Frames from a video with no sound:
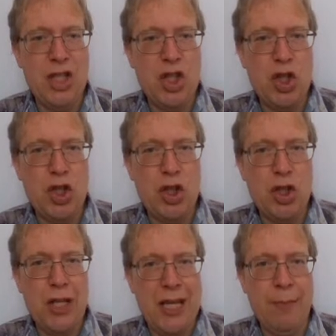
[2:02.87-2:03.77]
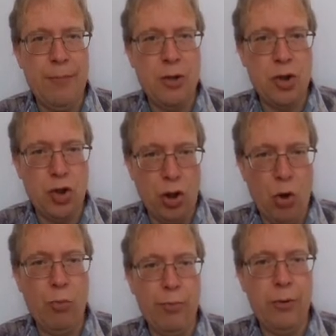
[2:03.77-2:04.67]
steep
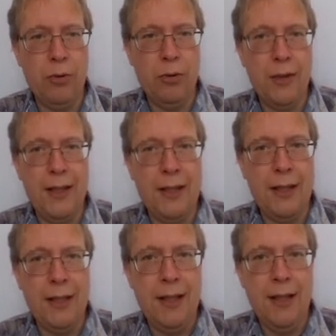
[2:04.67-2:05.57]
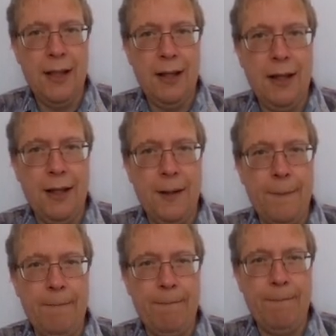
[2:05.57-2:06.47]
slope, right?
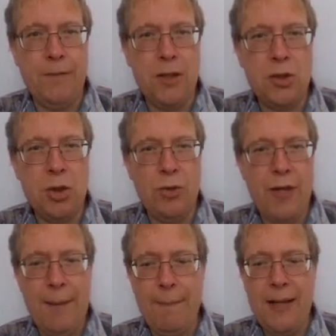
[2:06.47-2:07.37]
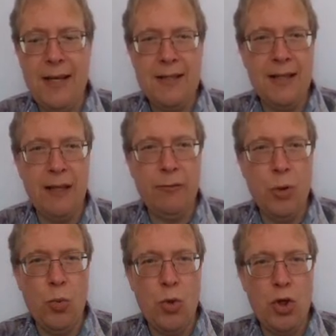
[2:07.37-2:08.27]
So that means that if
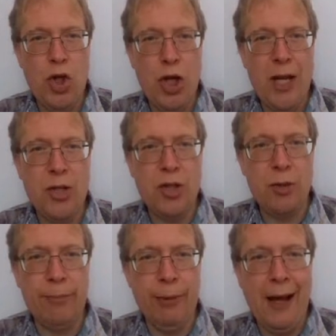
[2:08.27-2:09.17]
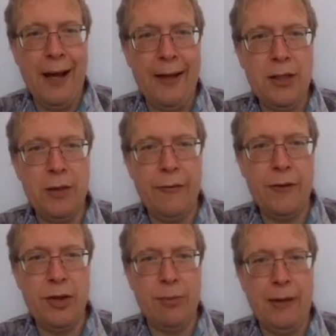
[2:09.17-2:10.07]
we would change supply, so
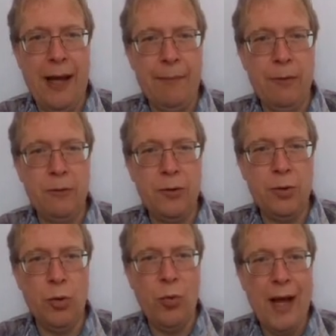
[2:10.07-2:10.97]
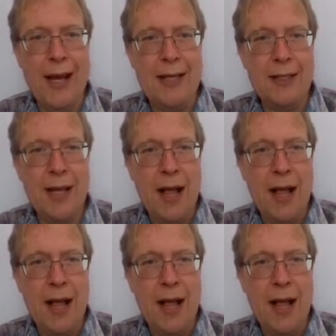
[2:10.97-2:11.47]
if supply moves to the right,